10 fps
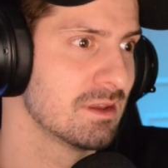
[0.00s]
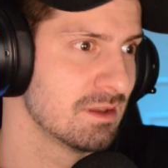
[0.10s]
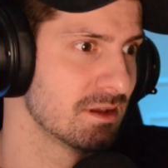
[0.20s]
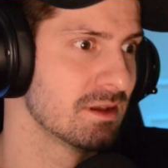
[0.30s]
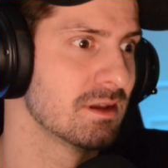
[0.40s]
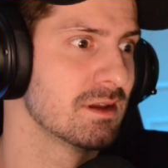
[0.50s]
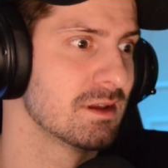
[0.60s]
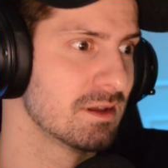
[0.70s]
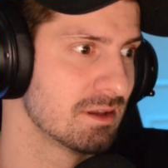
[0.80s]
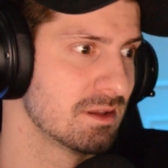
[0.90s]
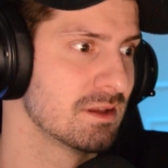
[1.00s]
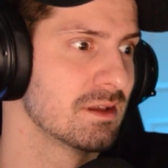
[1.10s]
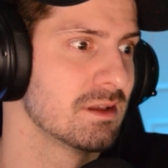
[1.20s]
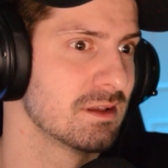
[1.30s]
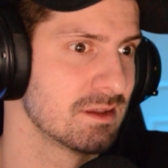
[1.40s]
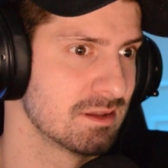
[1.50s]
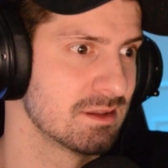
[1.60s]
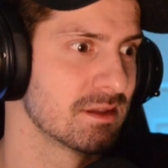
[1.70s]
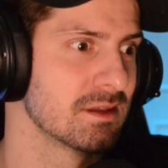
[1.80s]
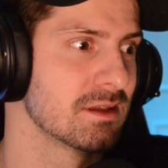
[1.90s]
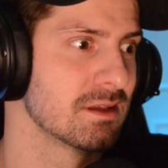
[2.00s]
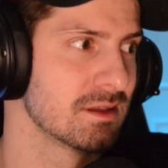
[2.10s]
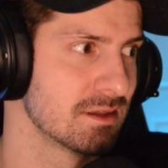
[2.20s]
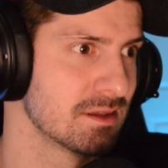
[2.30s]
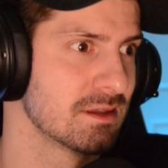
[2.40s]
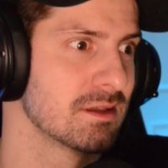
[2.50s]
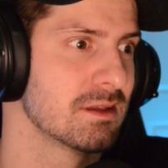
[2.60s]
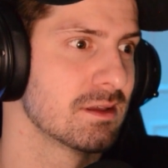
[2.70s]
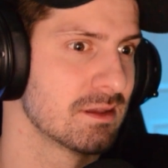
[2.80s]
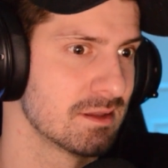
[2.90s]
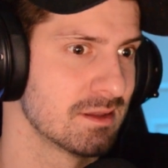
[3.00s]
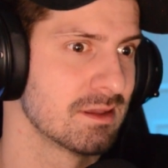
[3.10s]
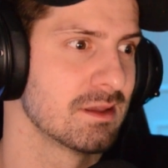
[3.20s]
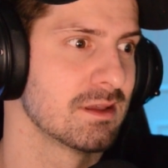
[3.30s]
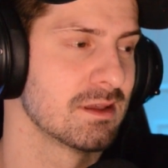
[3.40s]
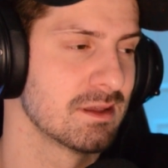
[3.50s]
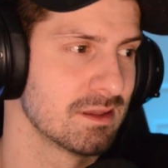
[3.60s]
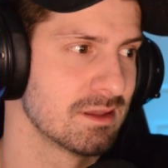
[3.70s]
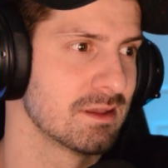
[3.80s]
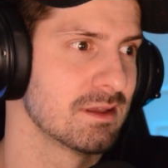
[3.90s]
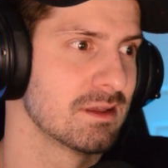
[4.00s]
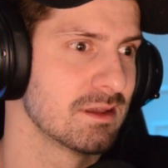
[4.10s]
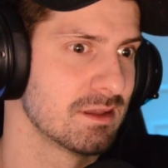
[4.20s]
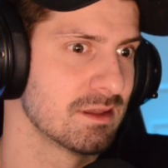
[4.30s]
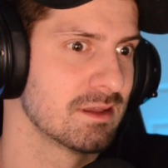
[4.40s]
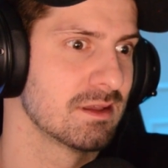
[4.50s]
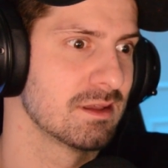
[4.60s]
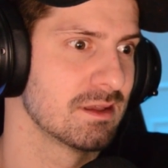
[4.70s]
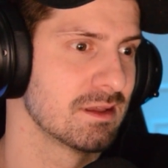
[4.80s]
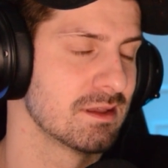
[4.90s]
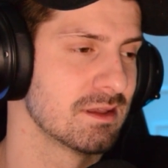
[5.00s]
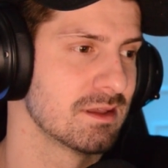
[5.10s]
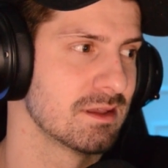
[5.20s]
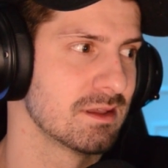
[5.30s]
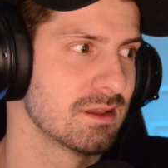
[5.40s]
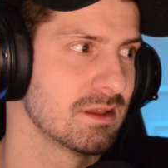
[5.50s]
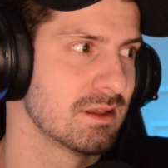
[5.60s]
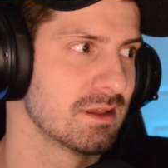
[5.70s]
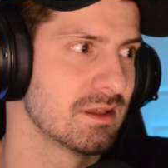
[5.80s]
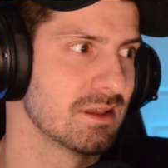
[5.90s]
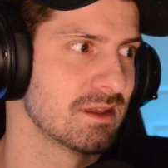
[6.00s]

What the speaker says: (silence)